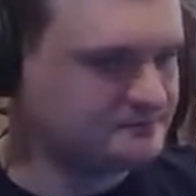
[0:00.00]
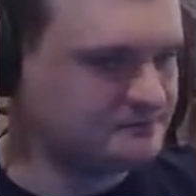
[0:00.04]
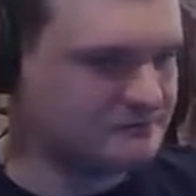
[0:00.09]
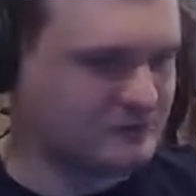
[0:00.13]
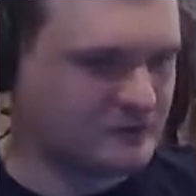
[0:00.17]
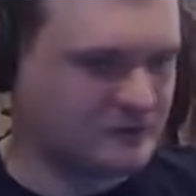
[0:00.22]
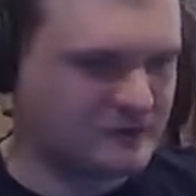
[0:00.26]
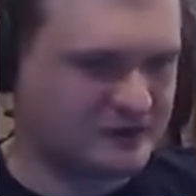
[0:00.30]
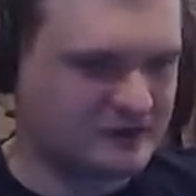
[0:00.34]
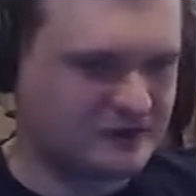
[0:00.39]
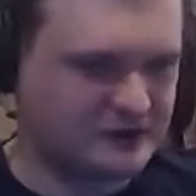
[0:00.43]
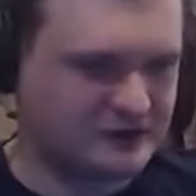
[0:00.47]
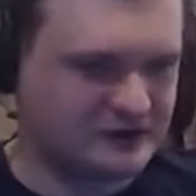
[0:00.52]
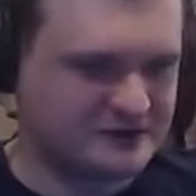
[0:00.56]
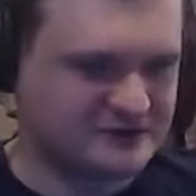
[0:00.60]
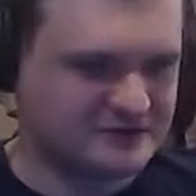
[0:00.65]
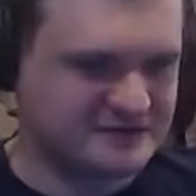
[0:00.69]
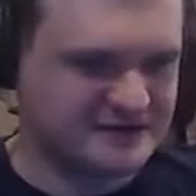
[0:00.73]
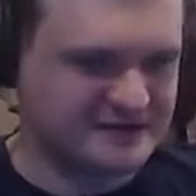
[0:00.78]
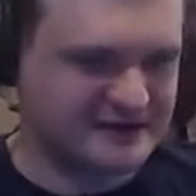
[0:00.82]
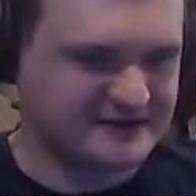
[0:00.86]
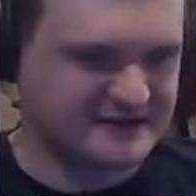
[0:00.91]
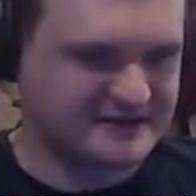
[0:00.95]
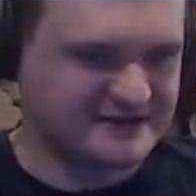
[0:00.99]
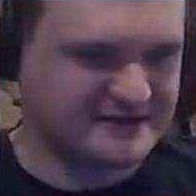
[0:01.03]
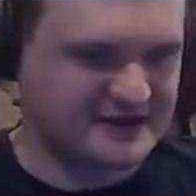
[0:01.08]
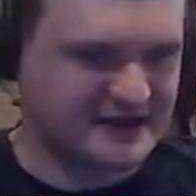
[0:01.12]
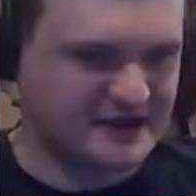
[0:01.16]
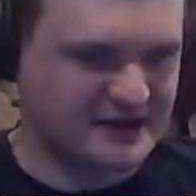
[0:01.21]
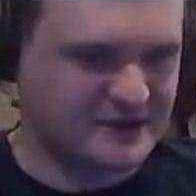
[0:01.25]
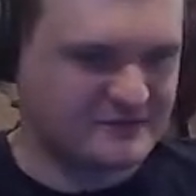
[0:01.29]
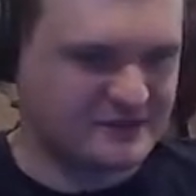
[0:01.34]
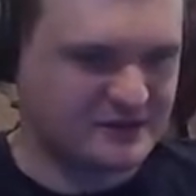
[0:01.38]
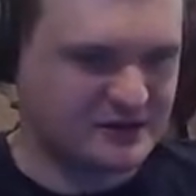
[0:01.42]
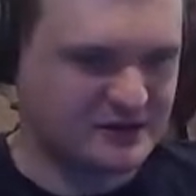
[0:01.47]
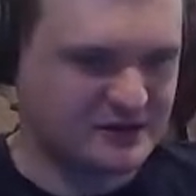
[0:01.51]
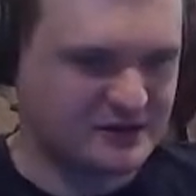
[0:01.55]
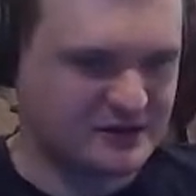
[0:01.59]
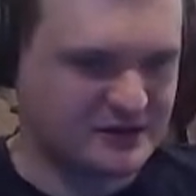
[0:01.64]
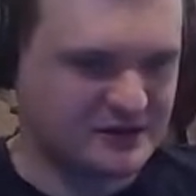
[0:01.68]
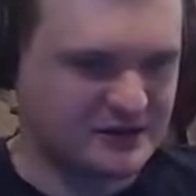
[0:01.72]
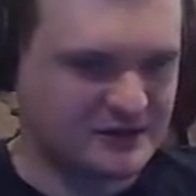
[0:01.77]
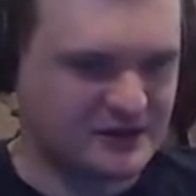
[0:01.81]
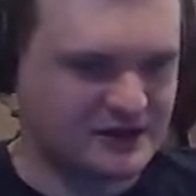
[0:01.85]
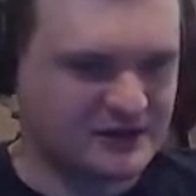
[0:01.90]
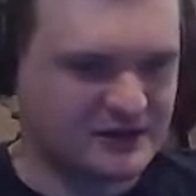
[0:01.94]
We want to just get this cap,
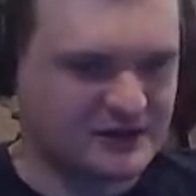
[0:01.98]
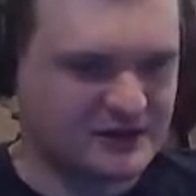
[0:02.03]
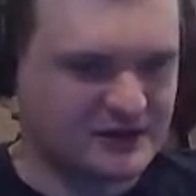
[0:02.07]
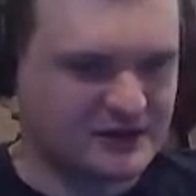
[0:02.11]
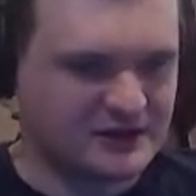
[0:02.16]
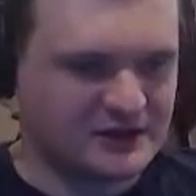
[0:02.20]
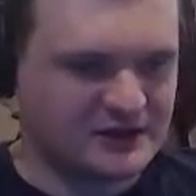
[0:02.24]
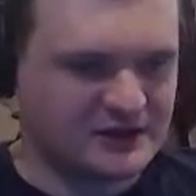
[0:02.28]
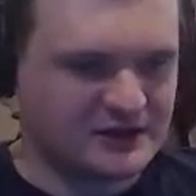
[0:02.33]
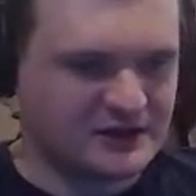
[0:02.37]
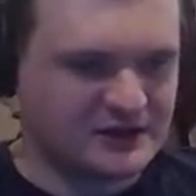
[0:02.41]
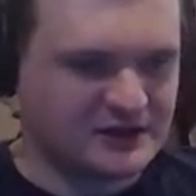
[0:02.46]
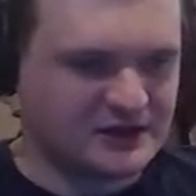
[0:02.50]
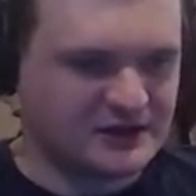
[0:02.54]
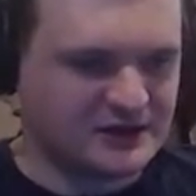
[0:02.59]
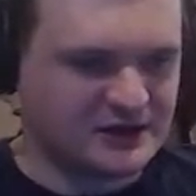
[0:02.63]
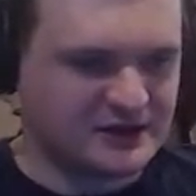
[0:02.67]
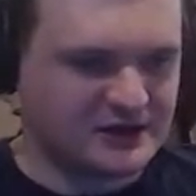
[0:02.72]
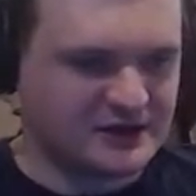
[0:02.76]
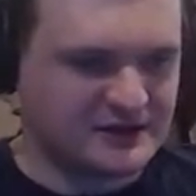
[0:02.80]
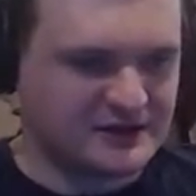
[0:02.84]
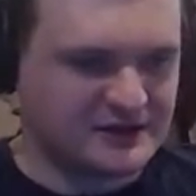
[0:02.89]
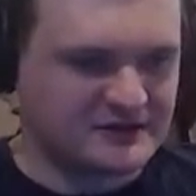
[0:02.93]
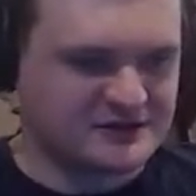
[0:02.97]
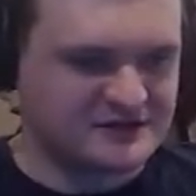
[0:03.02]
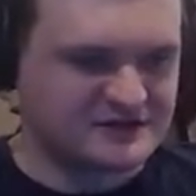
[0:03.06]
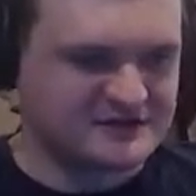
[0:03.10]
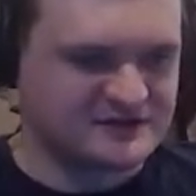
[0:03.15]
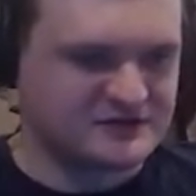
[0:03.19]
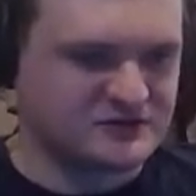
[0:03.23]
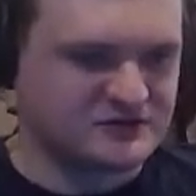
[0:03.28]
and then just do a